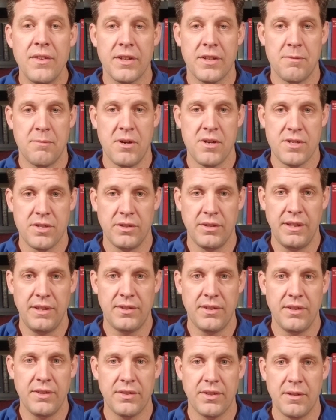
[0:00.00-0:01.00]
the commercial
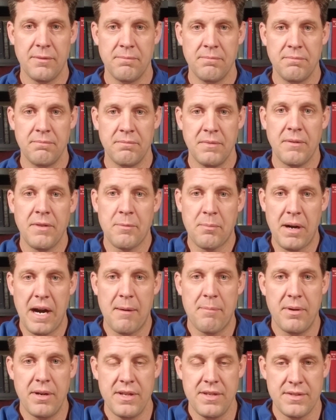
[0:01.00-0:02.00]
leases, some of the
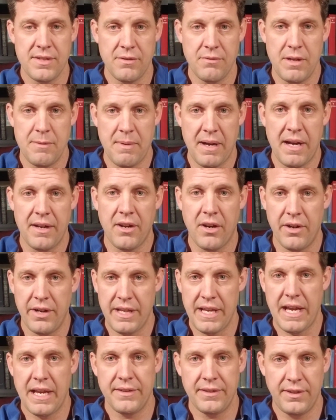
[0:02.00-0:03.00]
properties that we bought
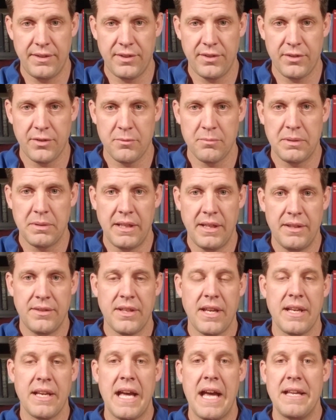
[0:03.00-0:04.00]
already had leases in place.
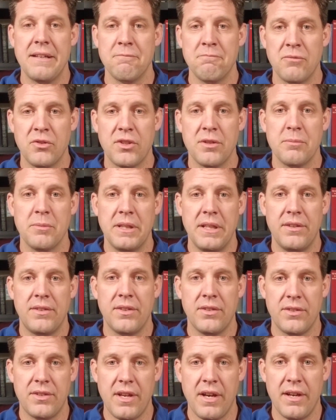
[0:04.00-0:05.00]
I had some
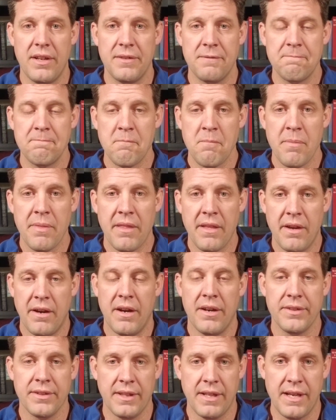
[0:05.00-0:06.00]
leases done
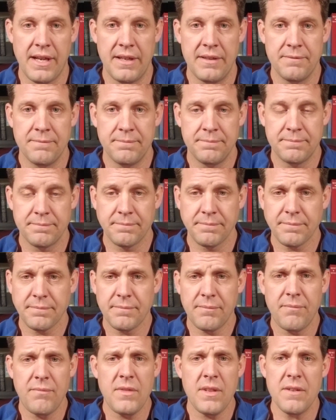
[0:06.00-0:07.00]
online
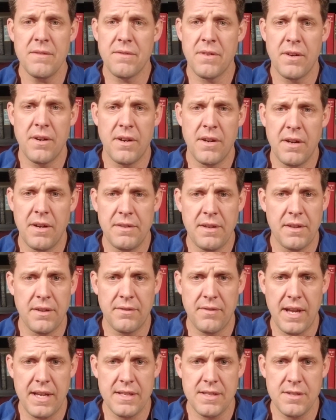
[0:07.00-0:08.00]
for another
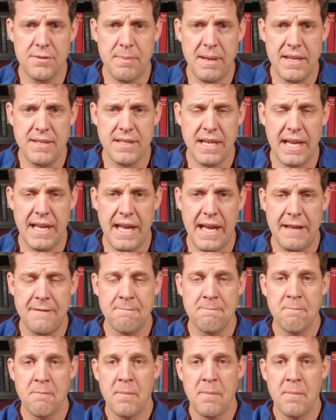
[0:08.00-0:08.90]
vacant space I had.